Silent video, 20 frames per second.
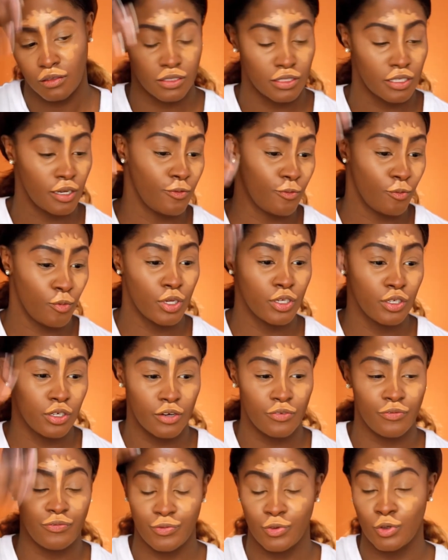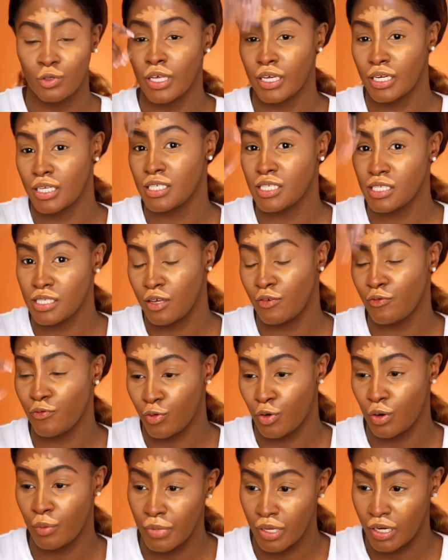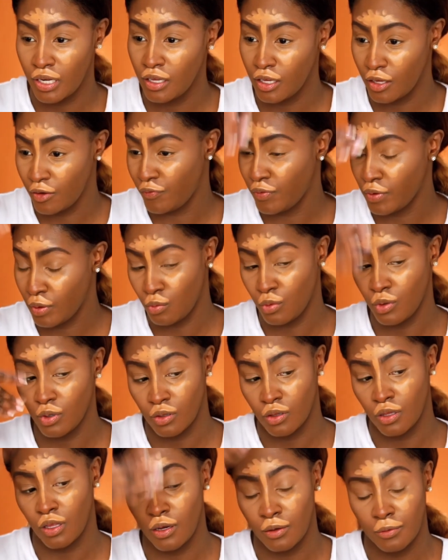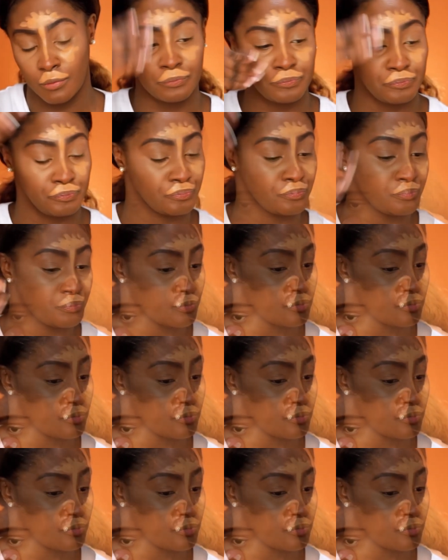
Like I have it on right now. But the first time I put this